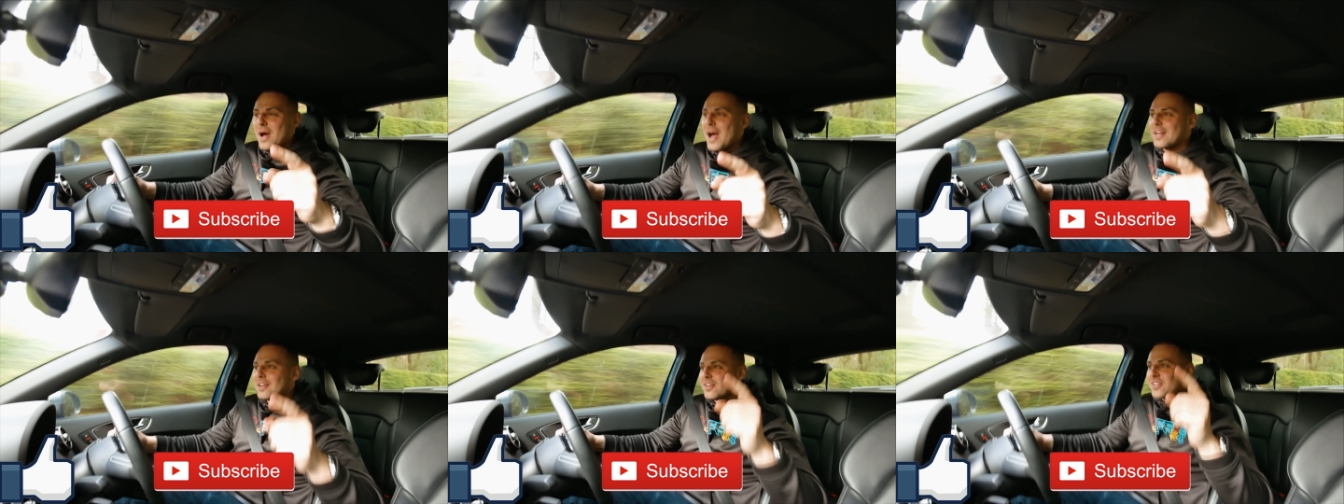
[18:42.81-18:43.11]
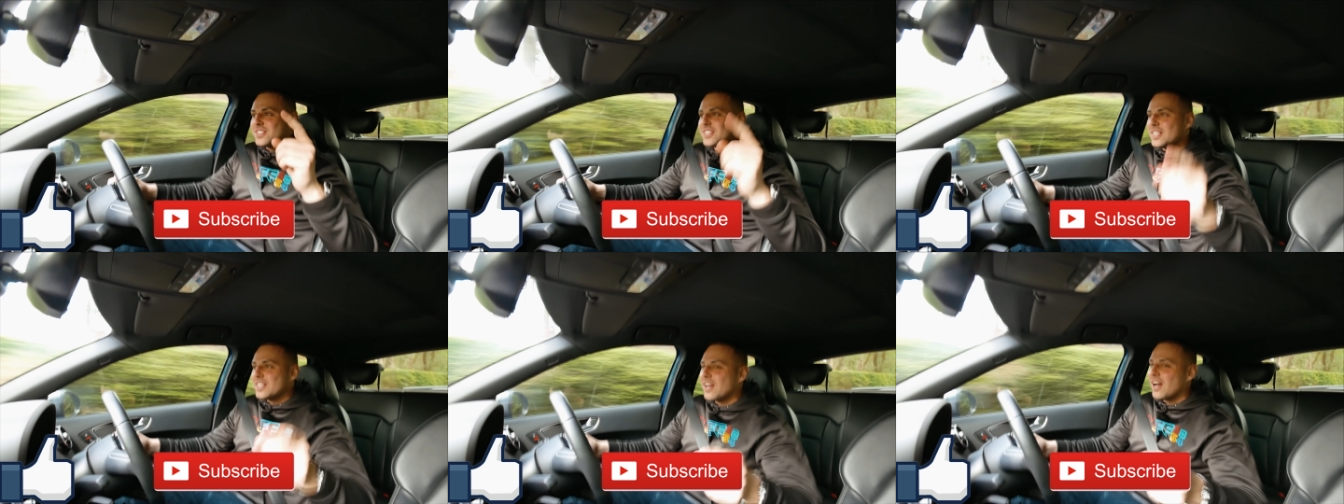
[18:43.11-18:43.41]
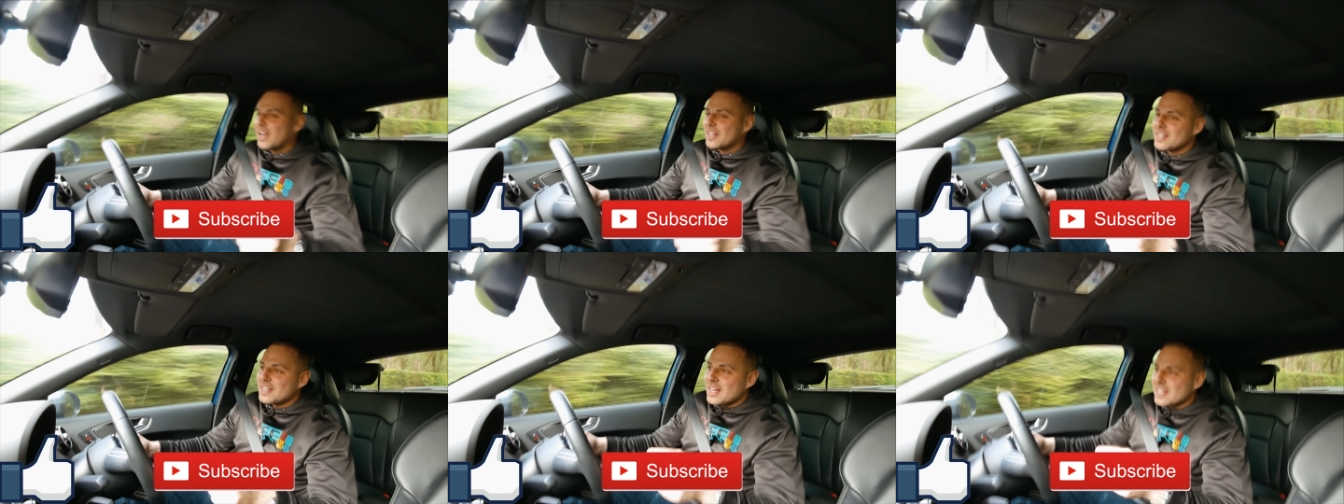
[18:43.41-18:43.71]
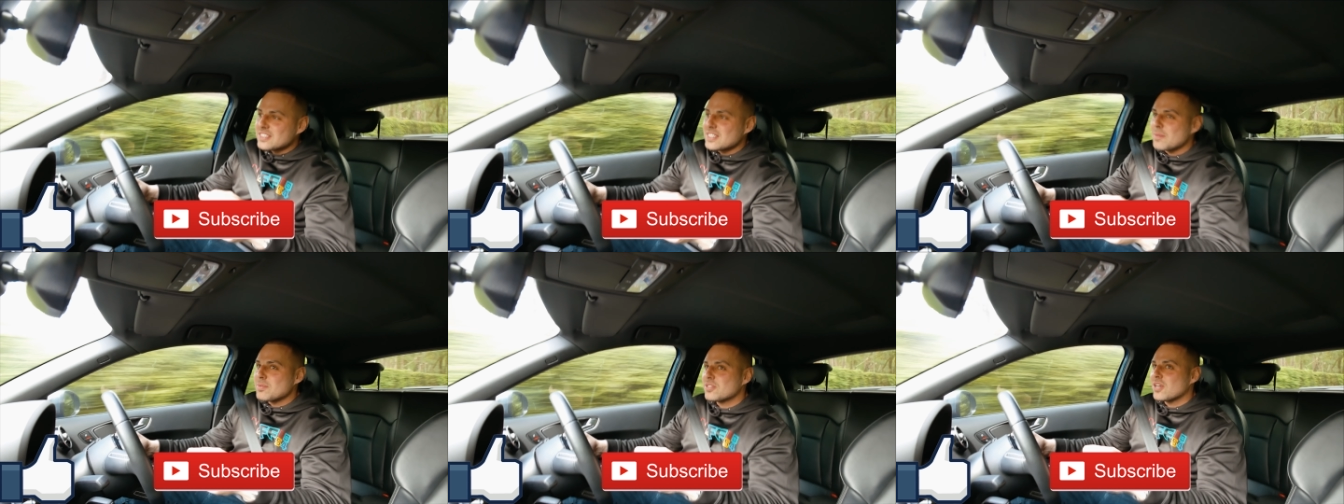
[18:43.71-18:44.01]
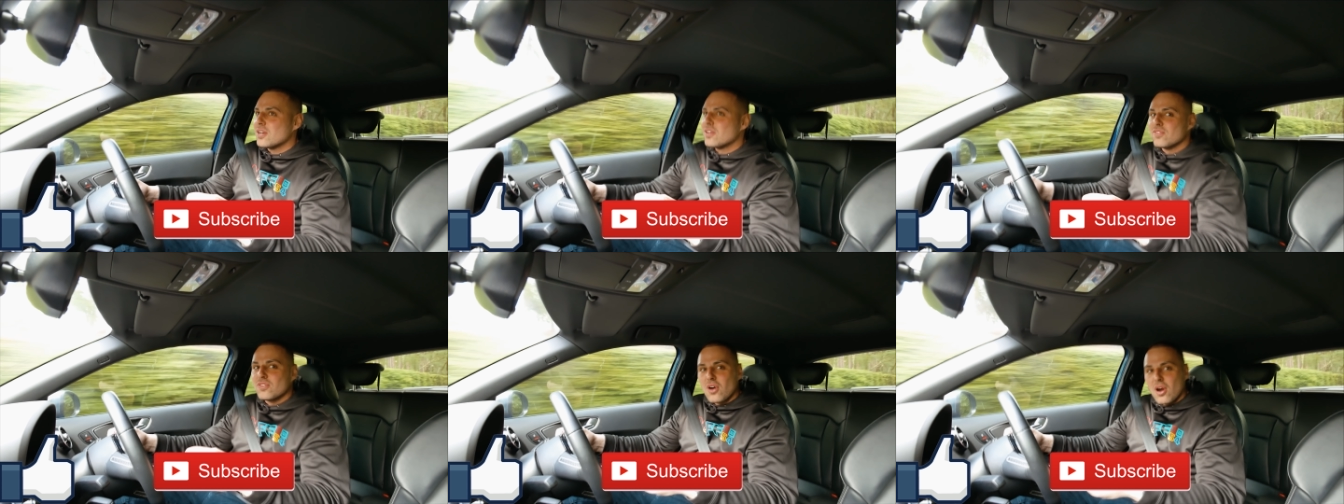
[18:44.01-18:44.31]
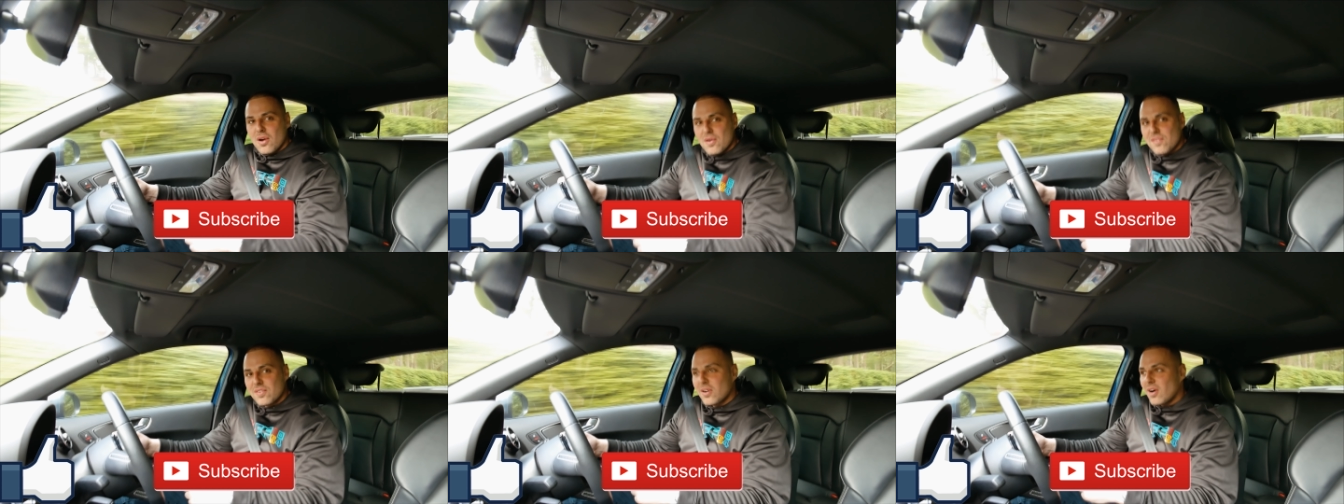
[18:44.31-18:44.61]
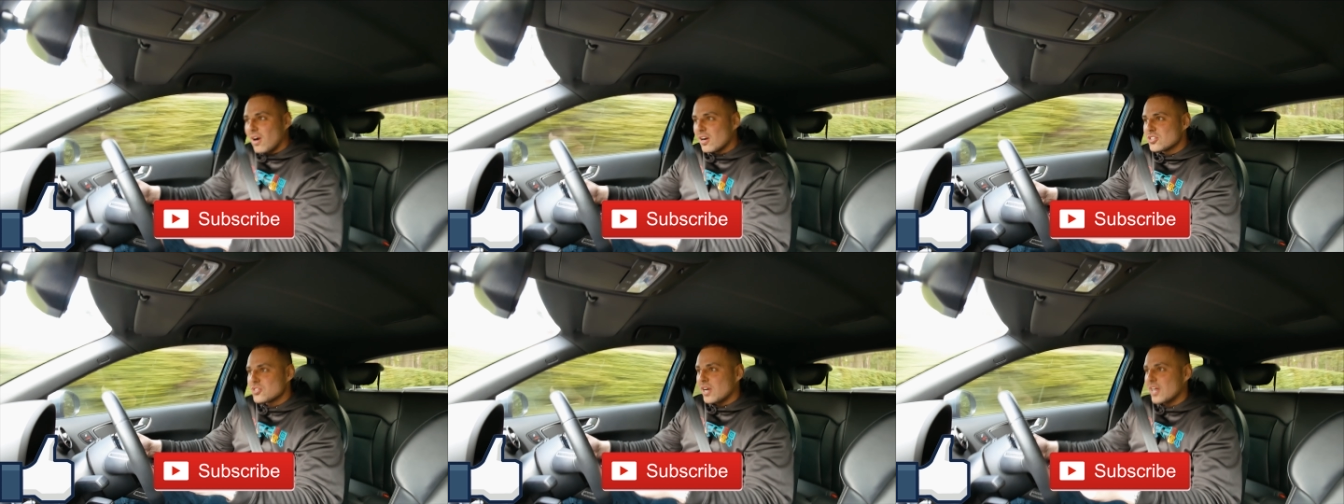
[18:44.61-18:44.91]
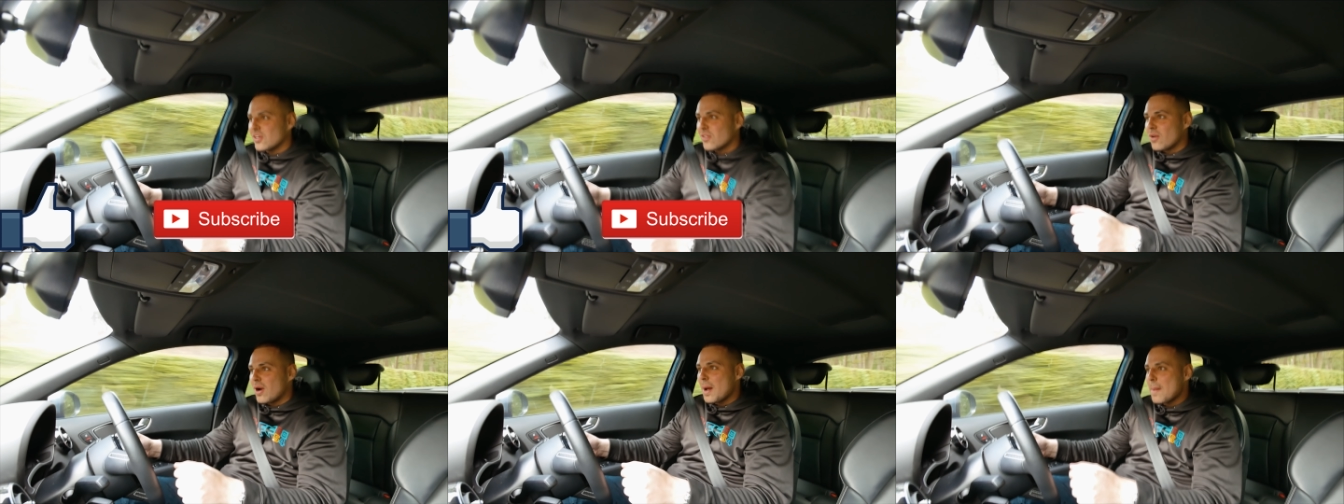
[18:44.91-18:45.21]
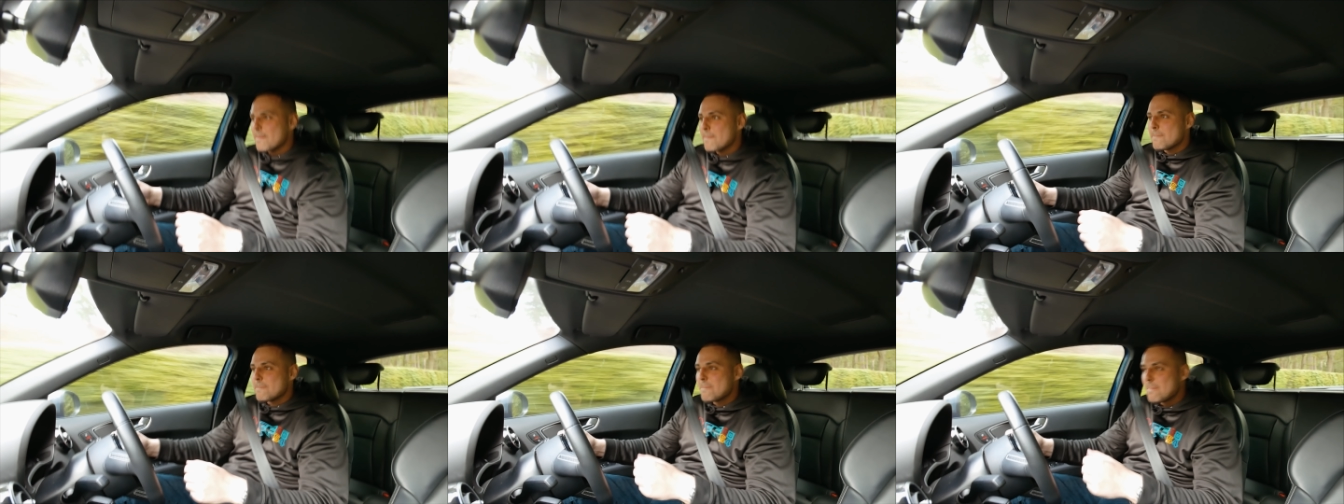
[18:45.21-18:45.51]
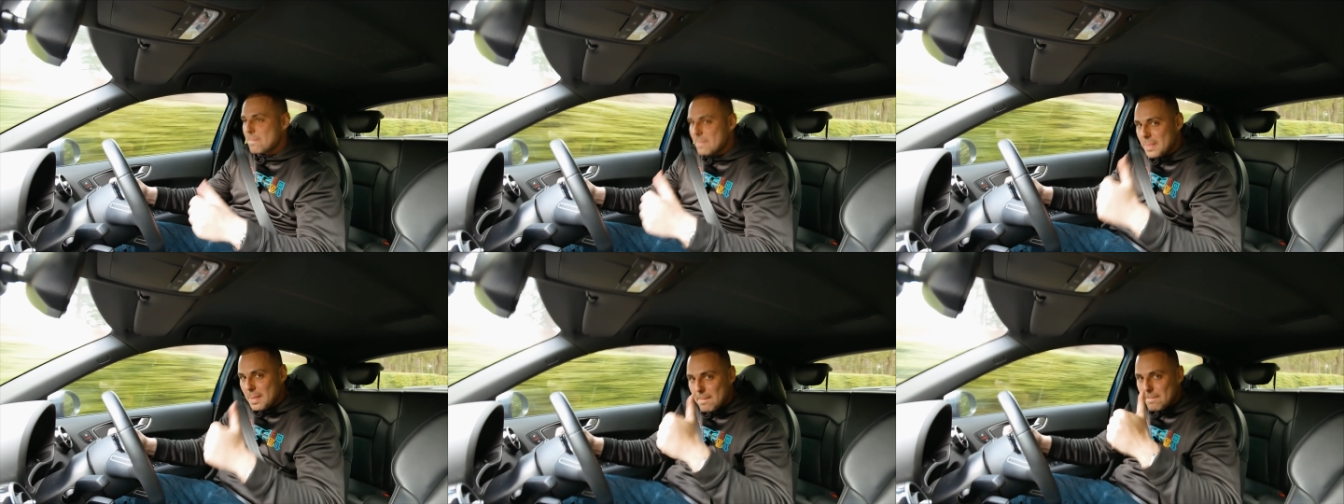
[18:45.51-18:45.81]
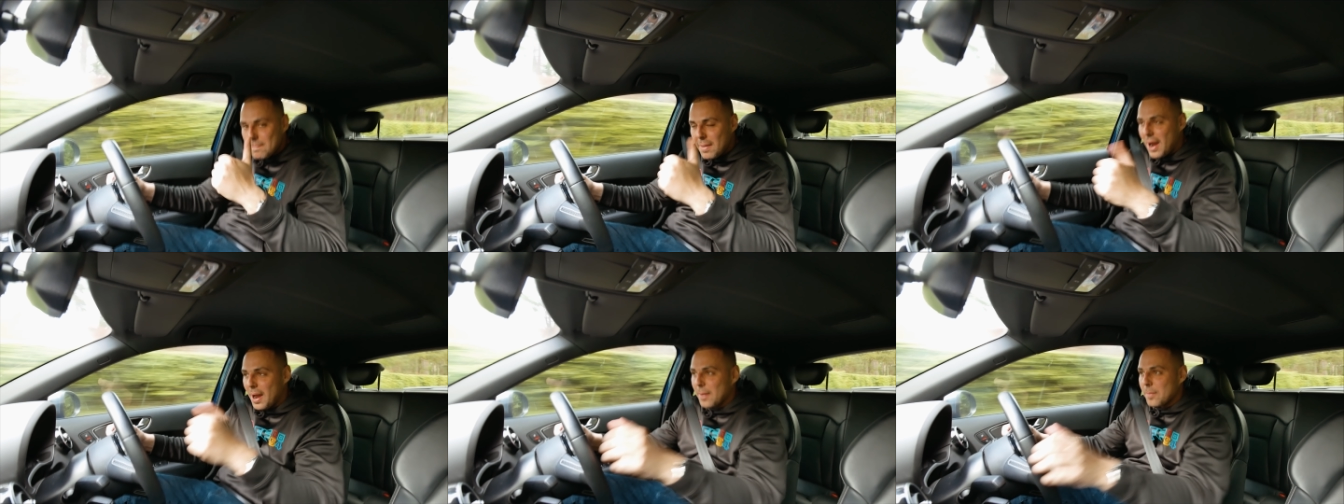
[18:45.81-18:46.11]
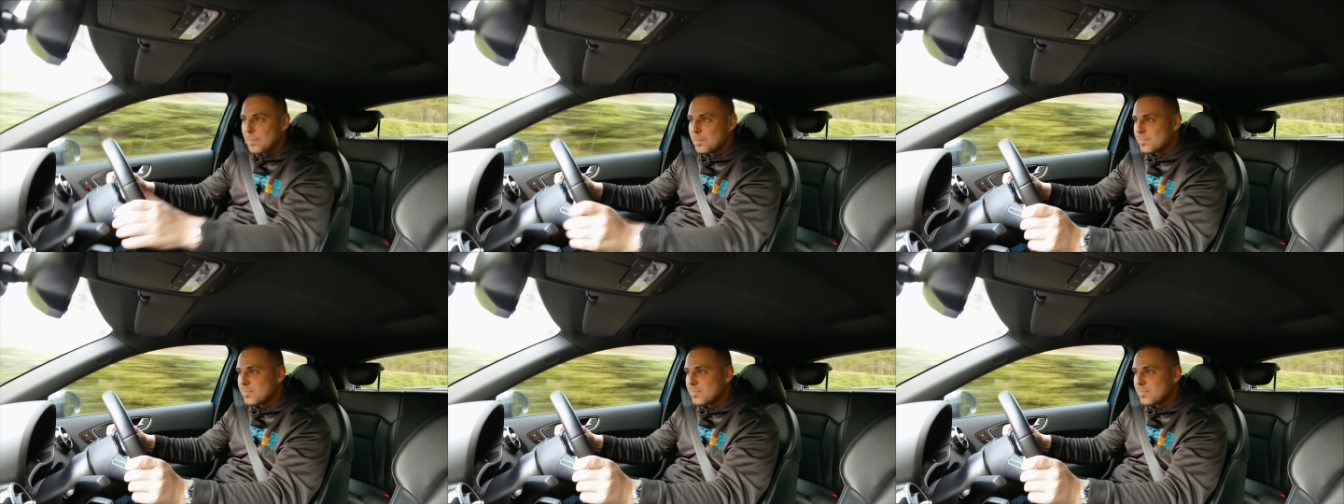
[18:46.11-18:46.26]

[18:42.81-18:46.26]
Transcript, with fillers: And I'll see you in the next episode of Diary of a Car Trader, alright? Bye.